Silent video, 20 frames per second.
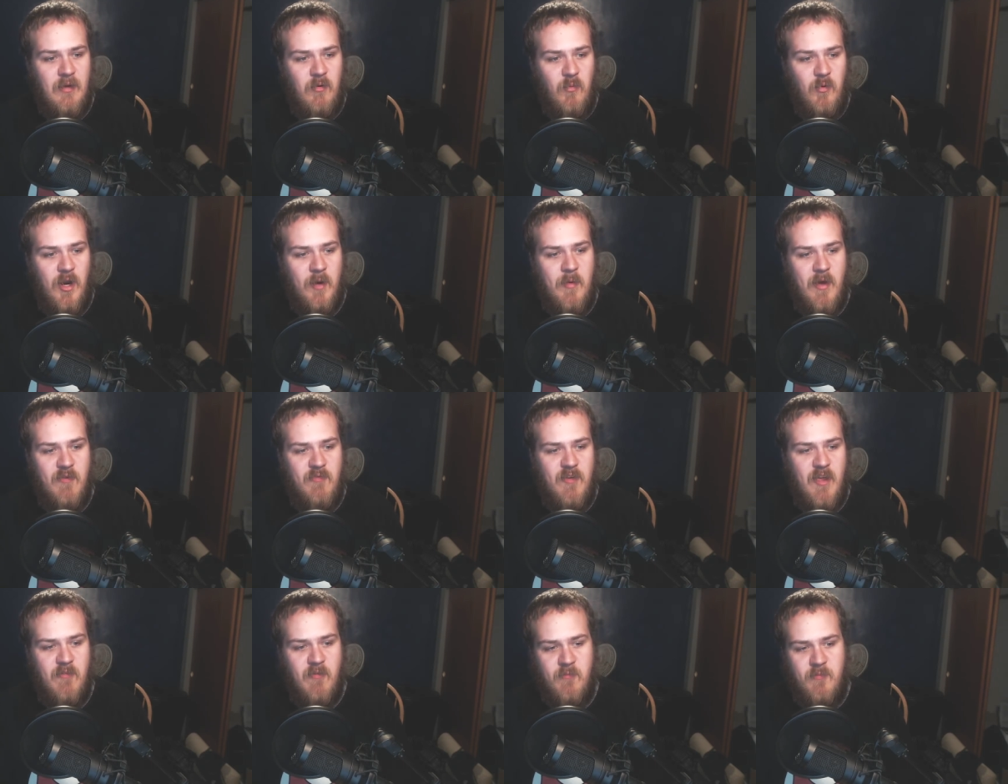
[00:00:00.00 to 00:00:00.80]
One of my
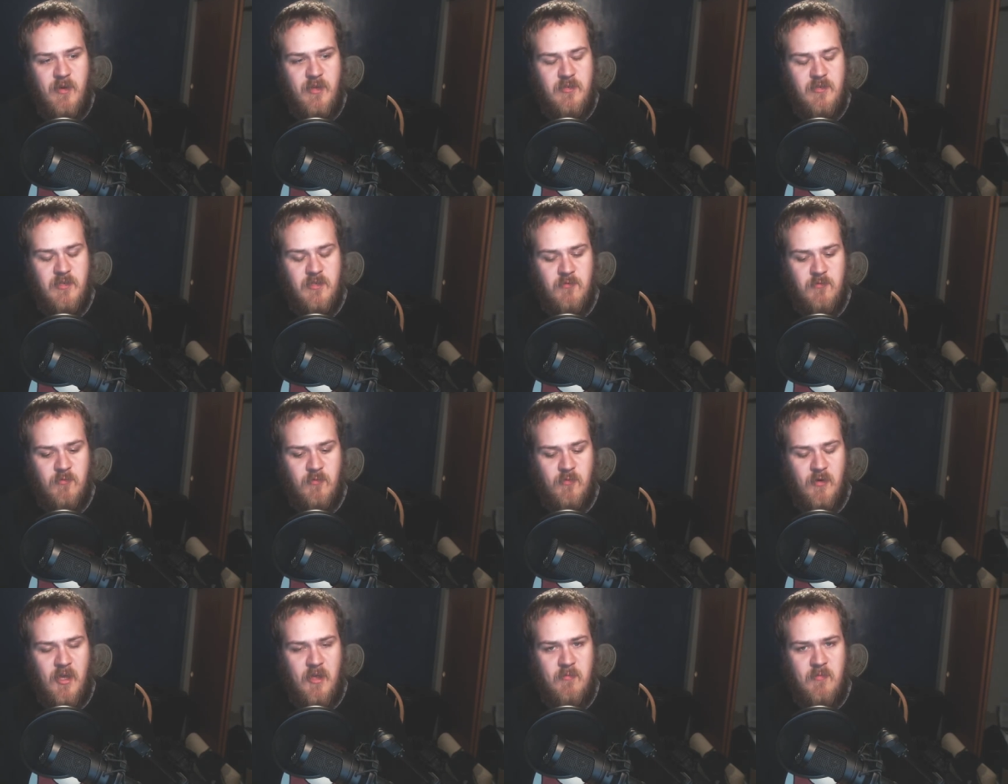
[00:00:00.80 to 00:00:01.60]
favorite pizzas would
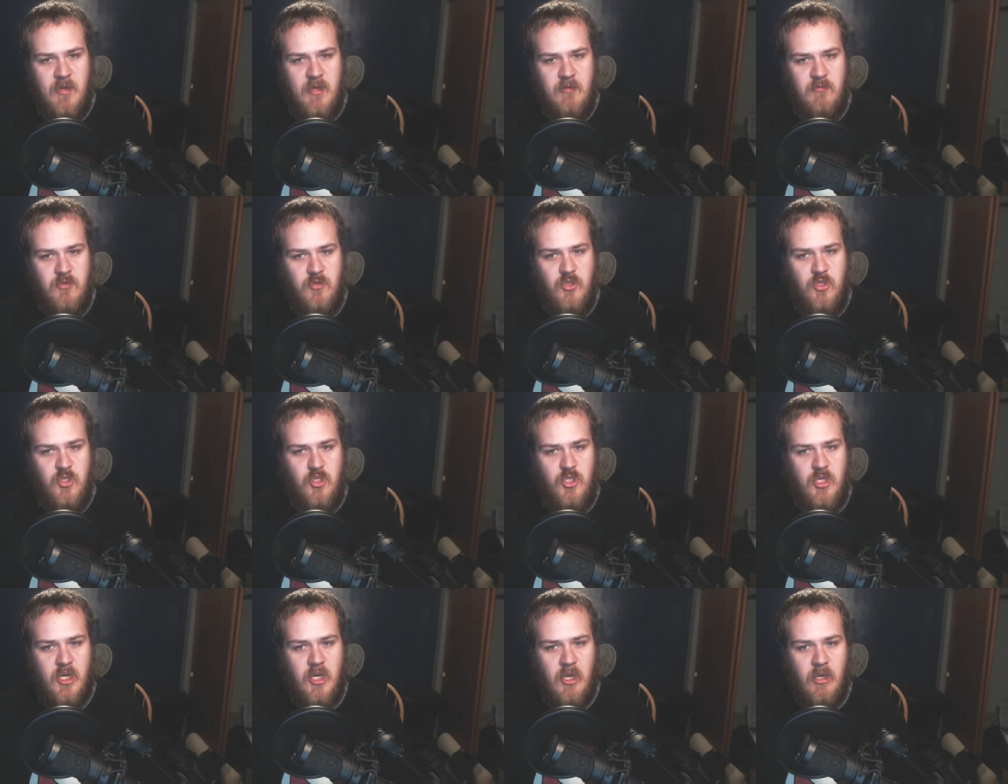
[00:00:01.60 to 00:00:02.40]
probably be
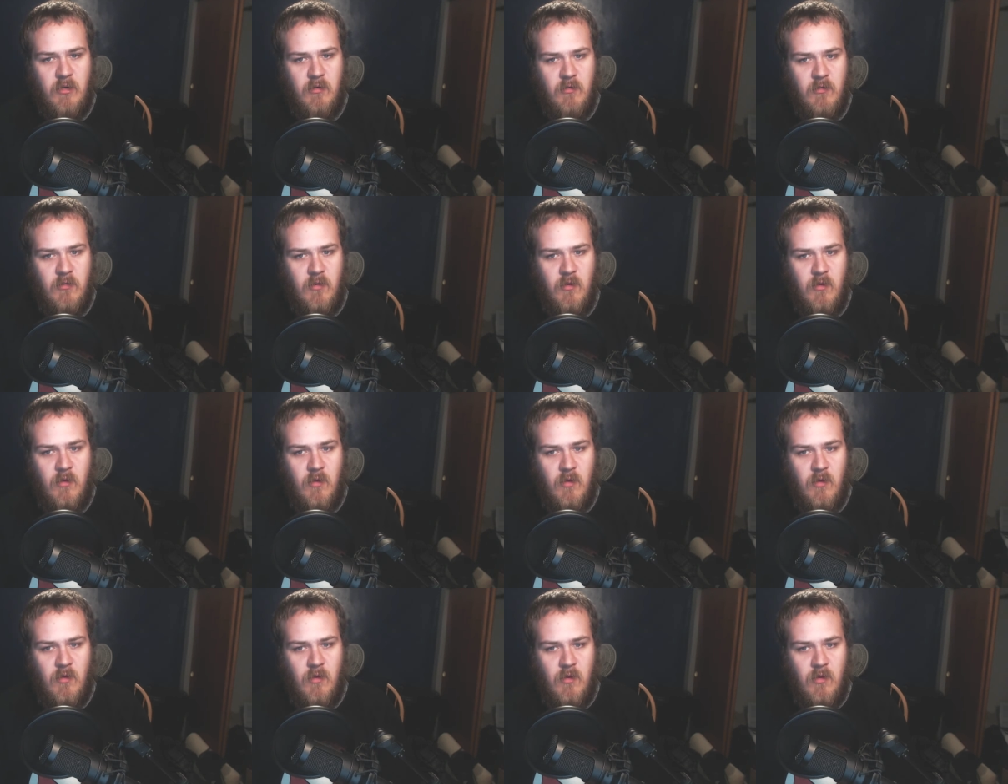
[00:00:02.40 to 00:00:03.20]
chicken
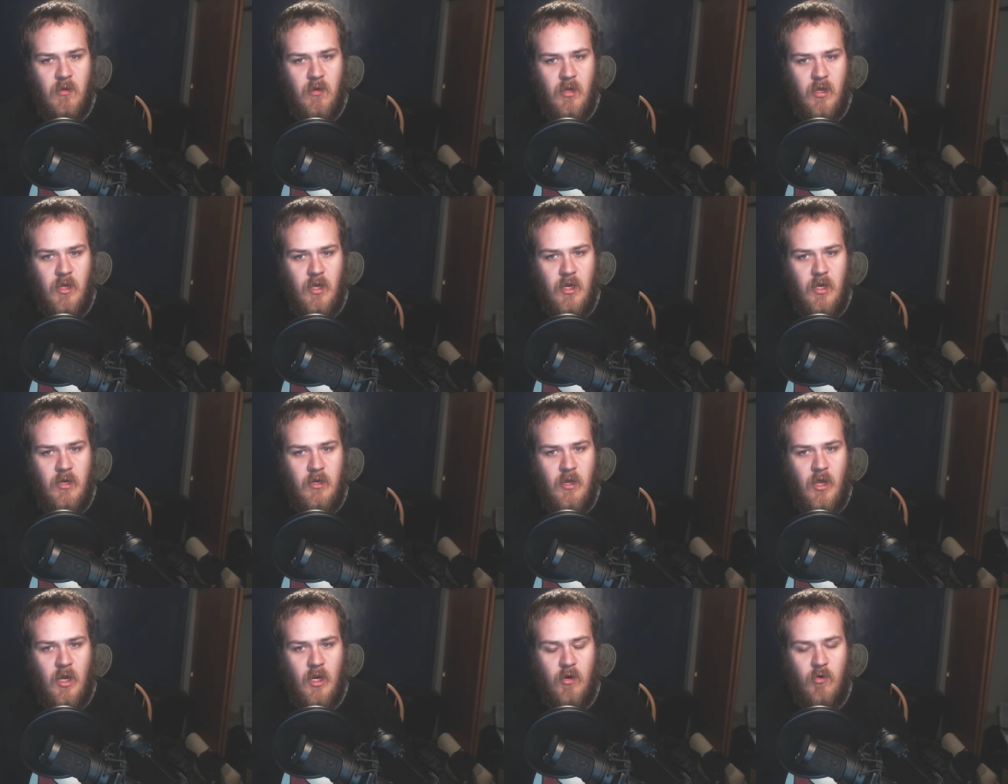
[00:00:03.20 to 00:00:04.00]

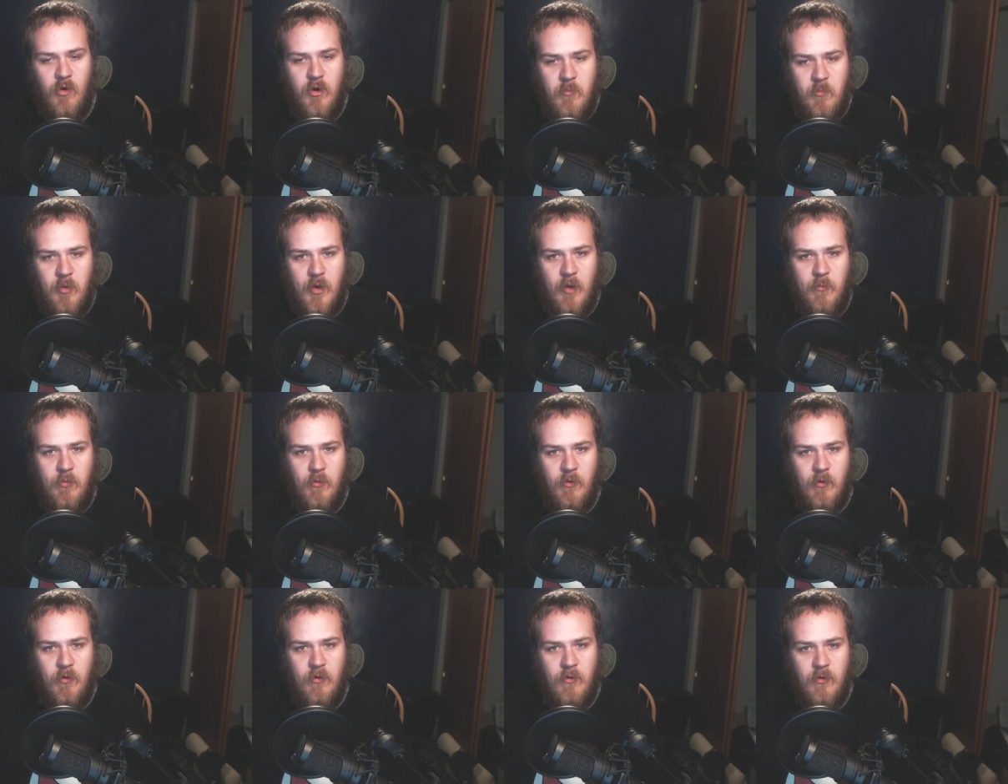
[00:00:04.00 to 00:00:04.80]
and uh, green
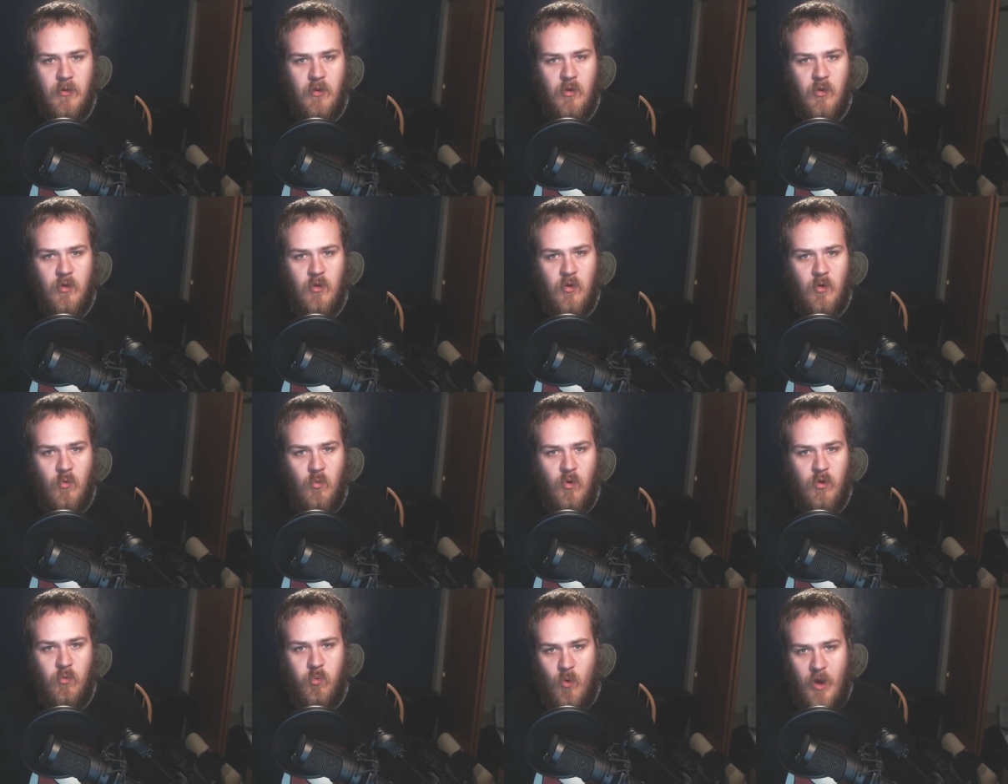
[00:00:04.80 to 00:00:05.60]
pepper
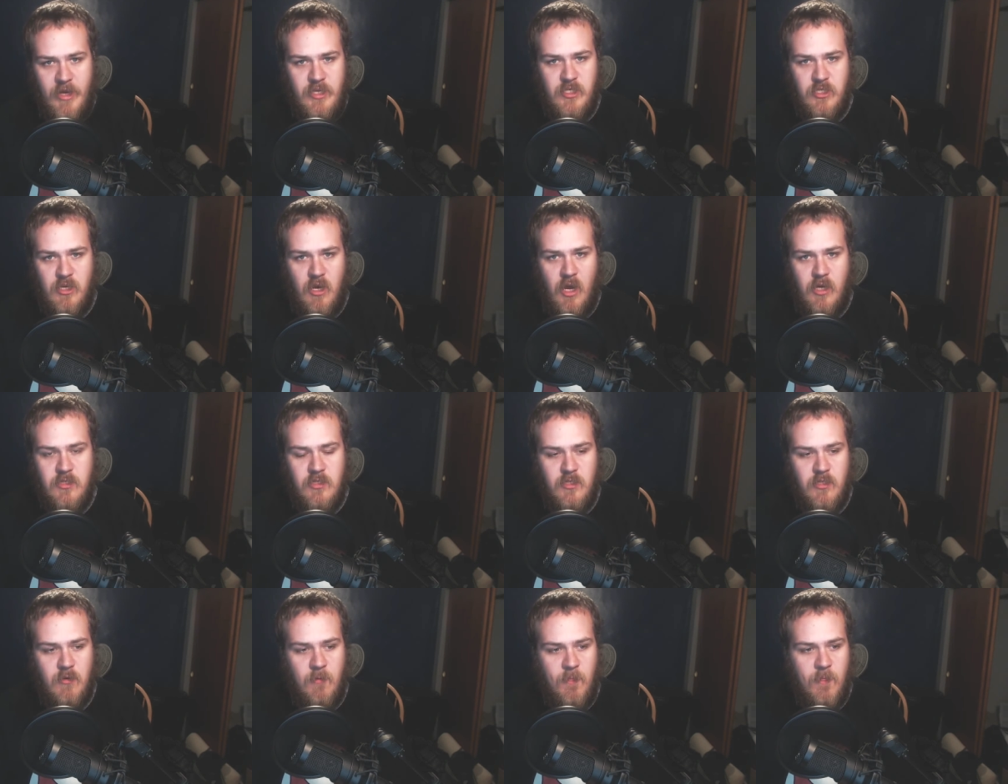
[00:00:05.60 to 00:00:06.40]
with white
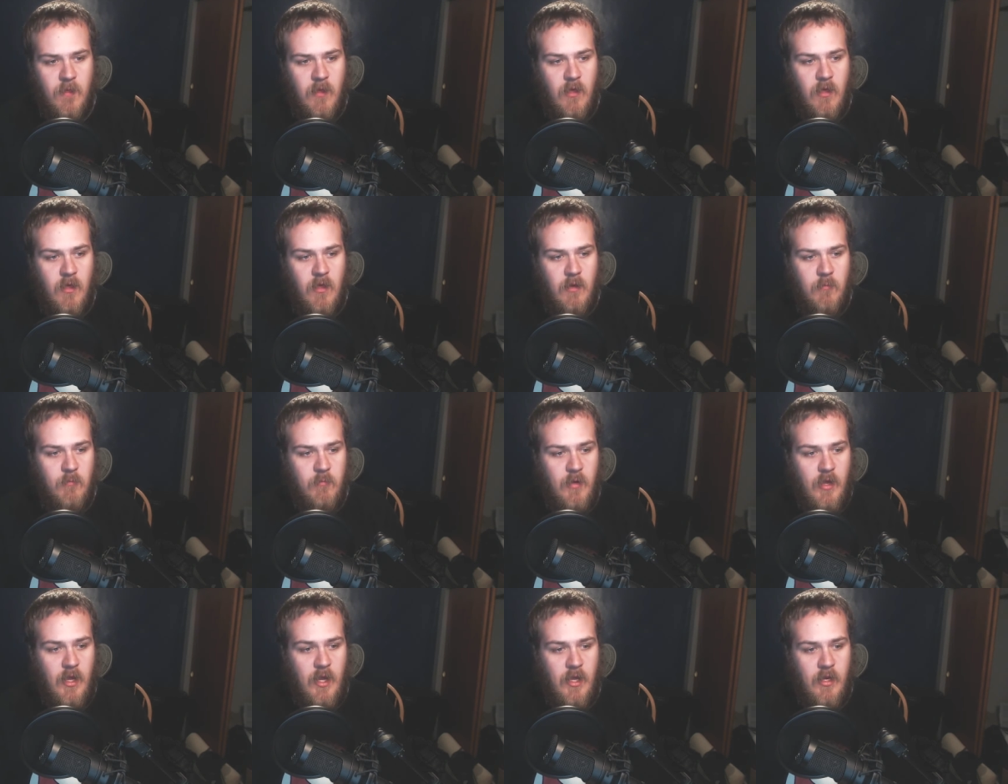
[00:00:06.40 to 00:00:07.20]
sauce,
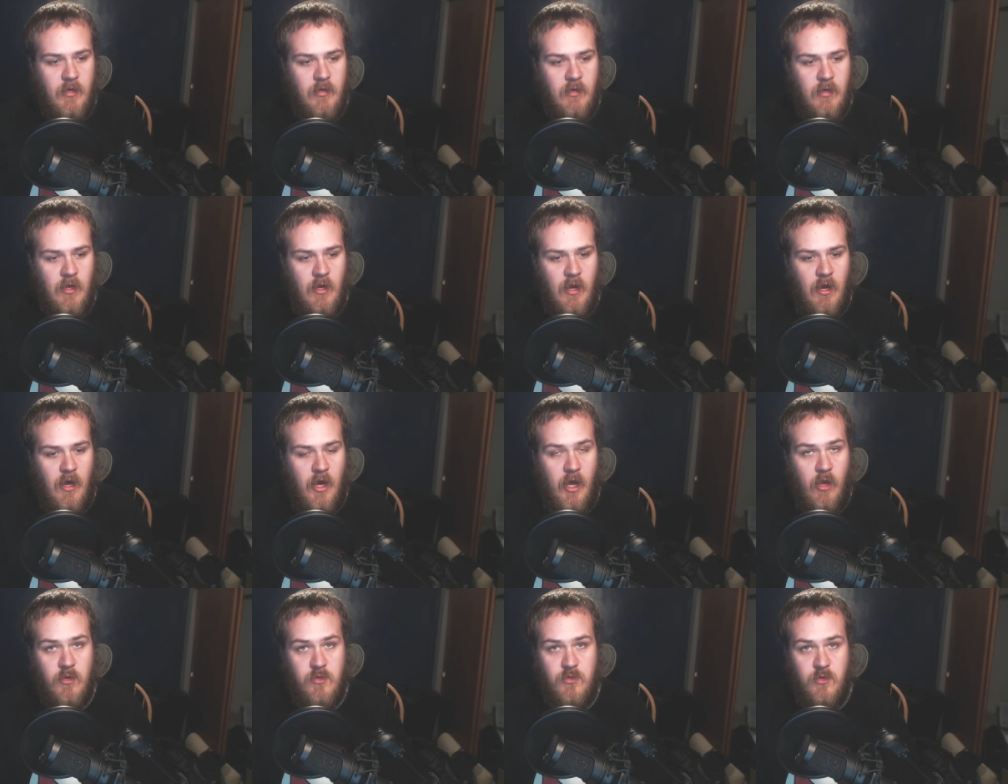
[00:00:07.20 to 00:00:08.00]
and uh,
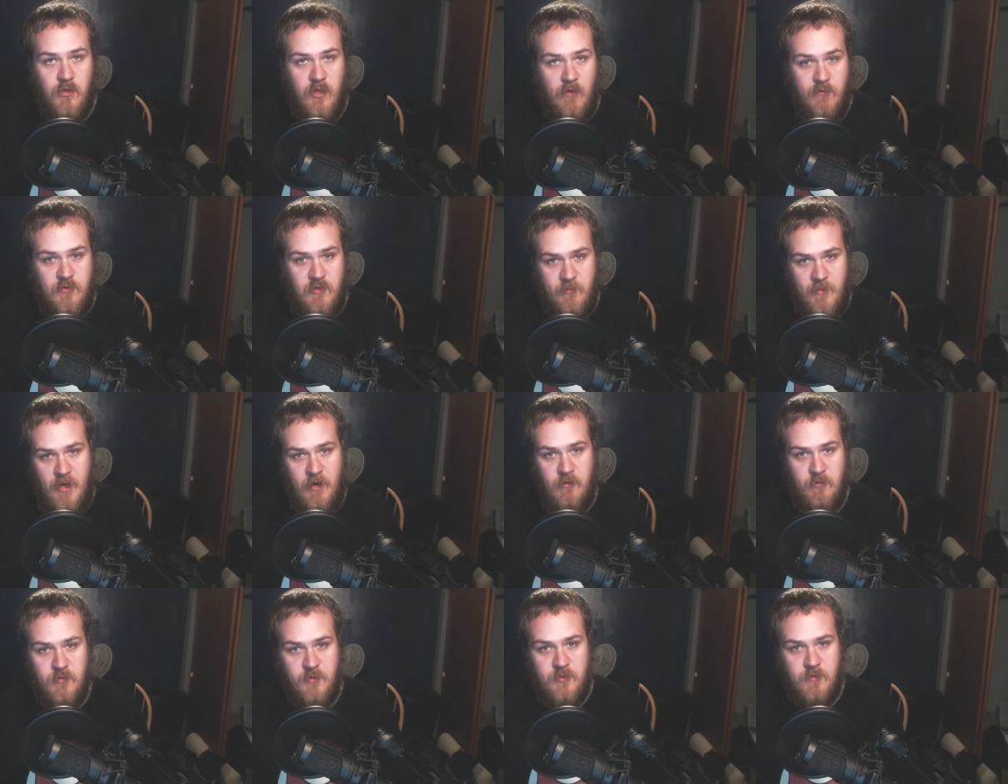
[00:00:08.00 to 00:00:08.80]
I also love
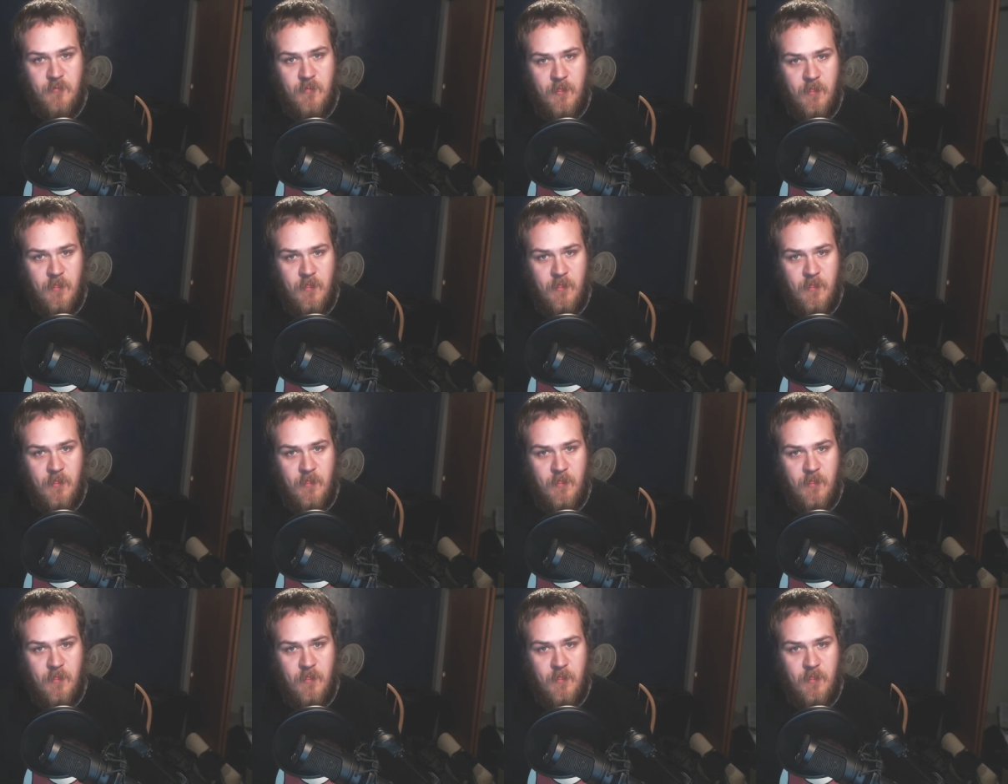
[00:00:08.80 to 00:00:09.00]
tomatoes.